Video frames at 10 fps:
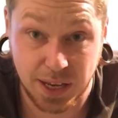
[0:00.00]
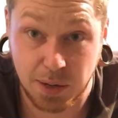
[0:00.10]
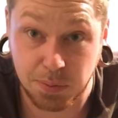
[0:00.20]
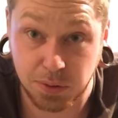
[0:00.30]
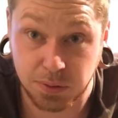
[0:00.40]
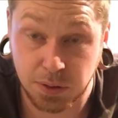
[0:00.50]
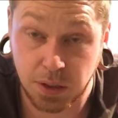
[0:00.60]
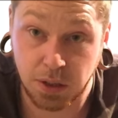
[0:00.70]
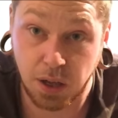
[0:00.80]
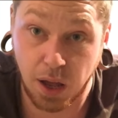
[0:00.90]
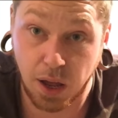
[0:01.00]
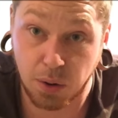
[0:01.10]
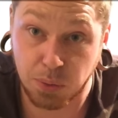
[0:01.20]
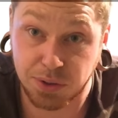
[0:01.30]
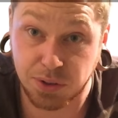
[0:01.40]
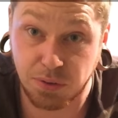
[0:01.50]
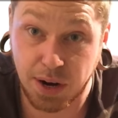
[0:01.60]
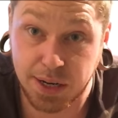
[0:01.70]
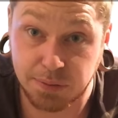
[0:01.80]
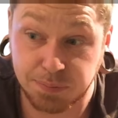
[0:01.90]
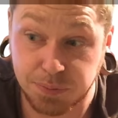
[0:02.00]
table uh, with terrain.